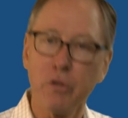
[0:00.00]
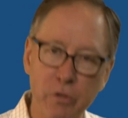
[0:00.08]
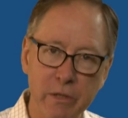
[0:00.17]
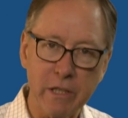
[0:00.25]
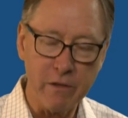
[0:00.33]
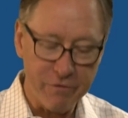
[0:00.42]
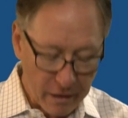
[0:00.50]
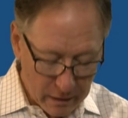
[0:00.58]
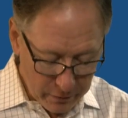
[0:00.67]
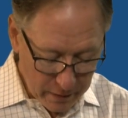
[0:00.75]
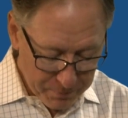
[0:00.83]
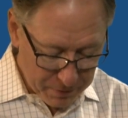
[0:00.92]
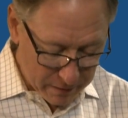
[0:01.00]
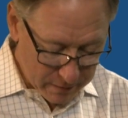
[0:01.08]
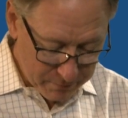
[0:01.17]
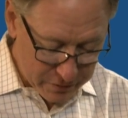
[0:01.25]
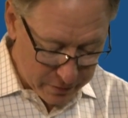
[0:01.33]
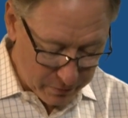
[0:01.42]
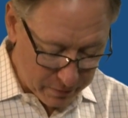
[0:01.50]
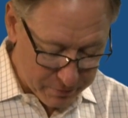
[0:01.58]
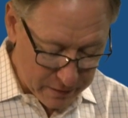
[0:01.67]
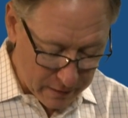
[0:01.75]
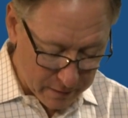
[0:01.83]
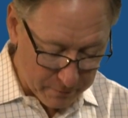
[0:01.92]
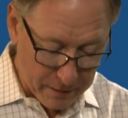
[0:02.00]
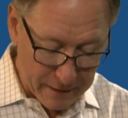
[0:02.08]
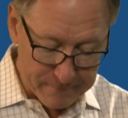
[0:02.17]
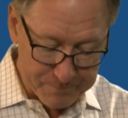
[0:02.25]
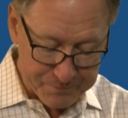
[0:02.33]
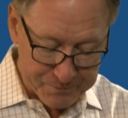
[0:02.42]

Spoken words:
you need to follow up on. Let me show you what I'm talking about.